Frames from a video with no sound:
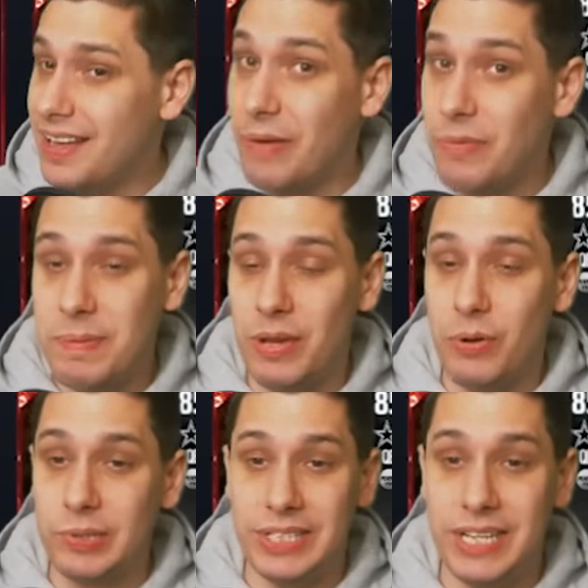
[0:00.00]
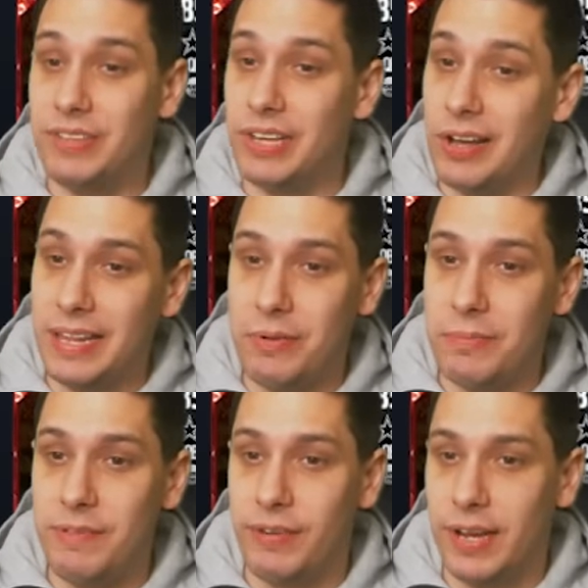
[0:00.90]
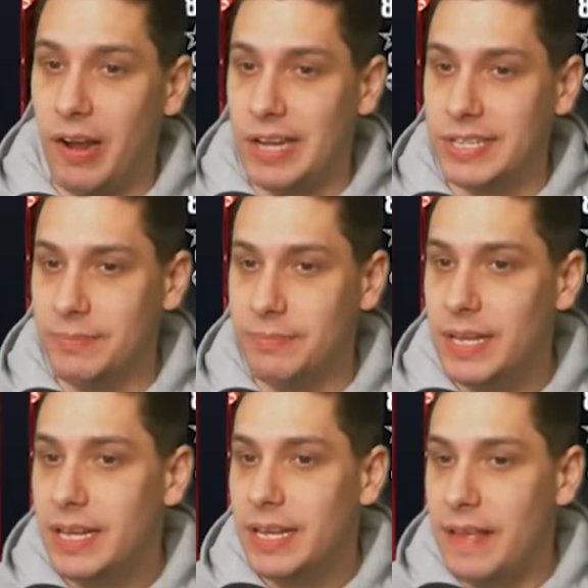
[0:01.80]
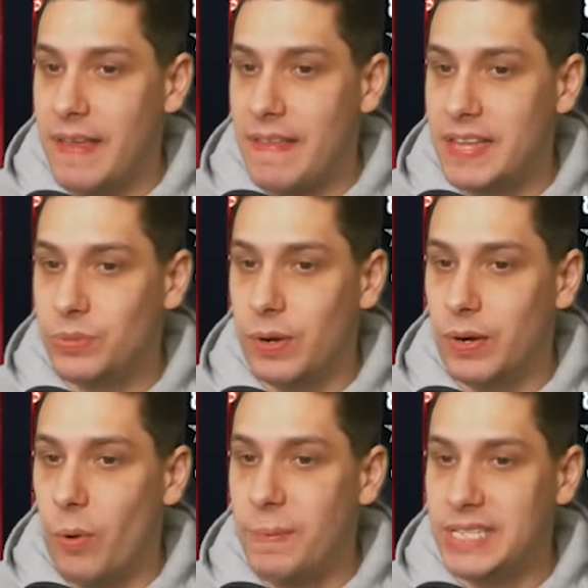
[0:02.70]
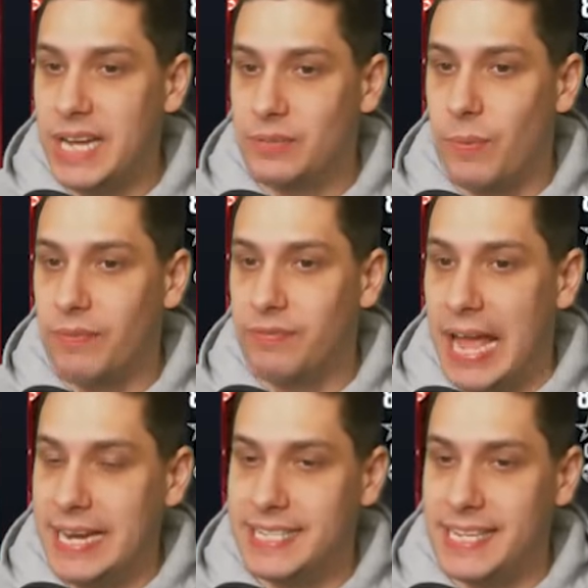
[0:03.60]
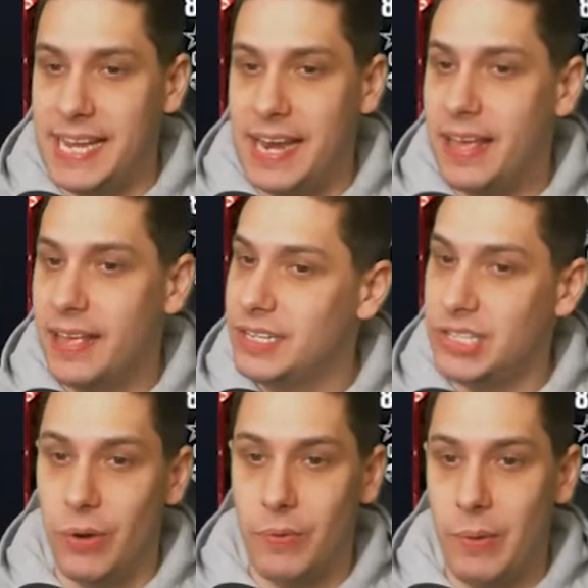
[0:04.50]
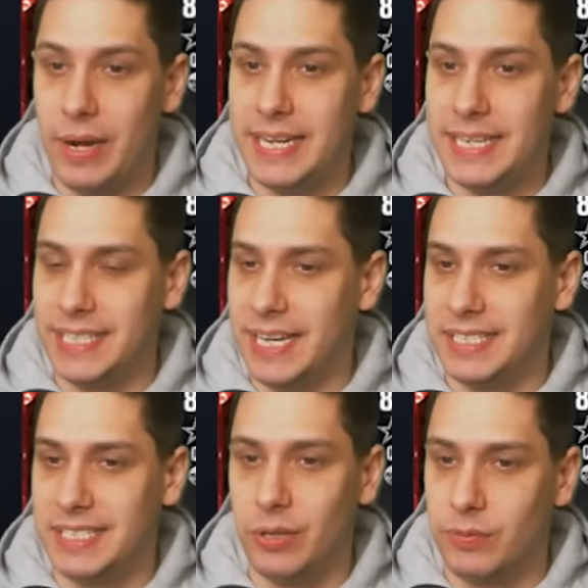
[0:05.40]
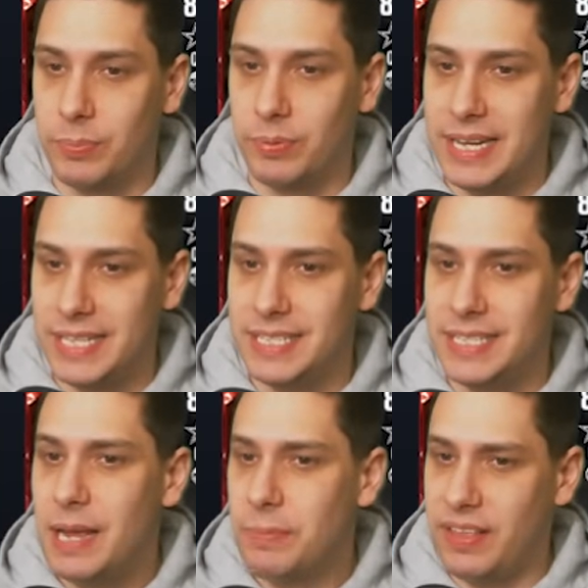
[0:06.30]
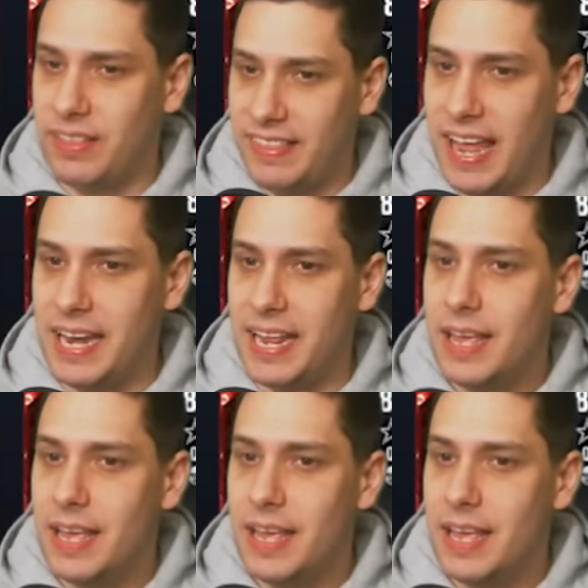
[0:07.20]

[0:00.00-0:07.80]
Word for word: That would be cool. Steve Young. That would be freaking awesome. And then this one opens on twelve nineteen. Don't know what it is. Like a silver present. Pretty thin.